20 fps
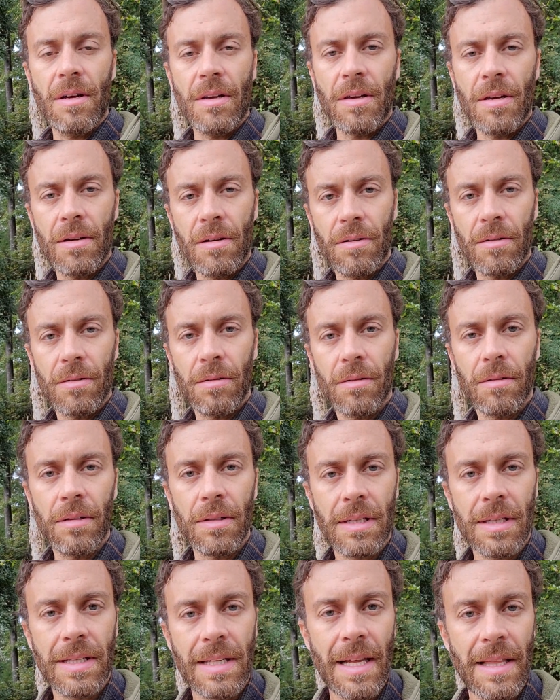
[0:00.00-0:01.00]
you'll
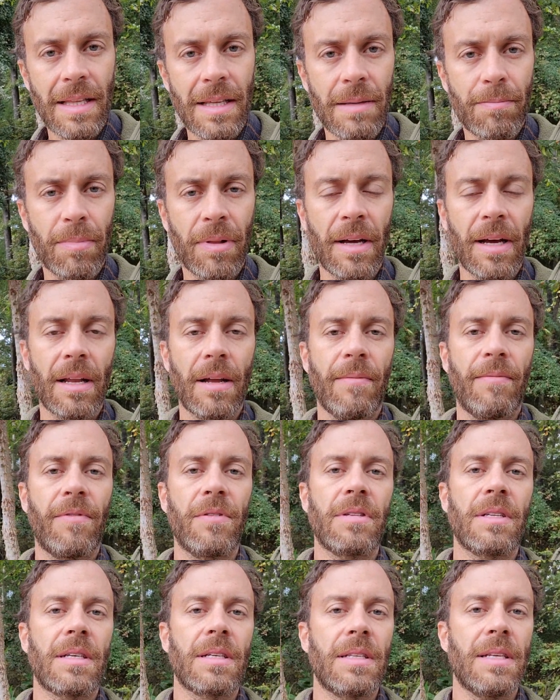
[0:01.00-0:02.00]
set the plant up
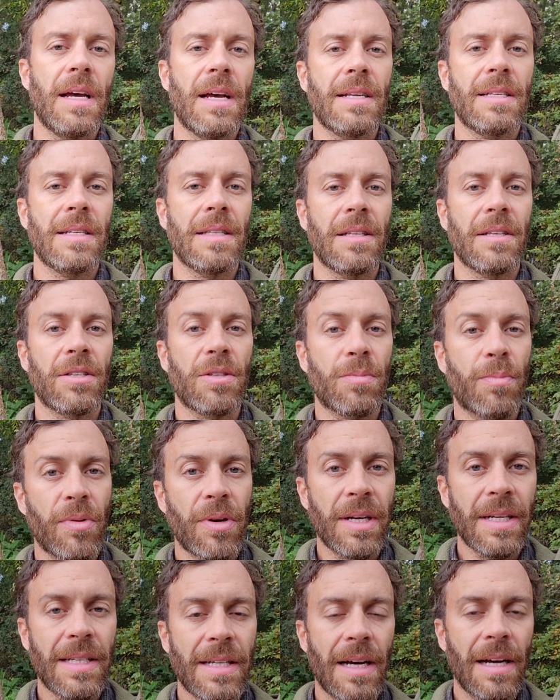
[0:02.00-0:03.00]
for success in the
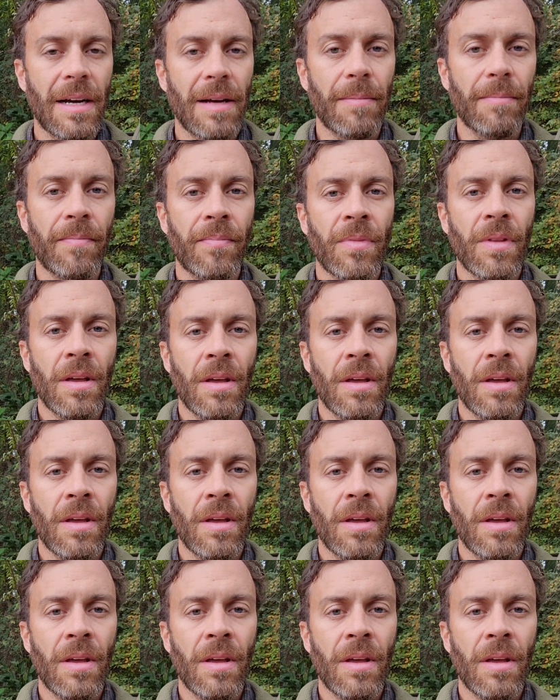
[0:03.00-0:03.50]
springtime.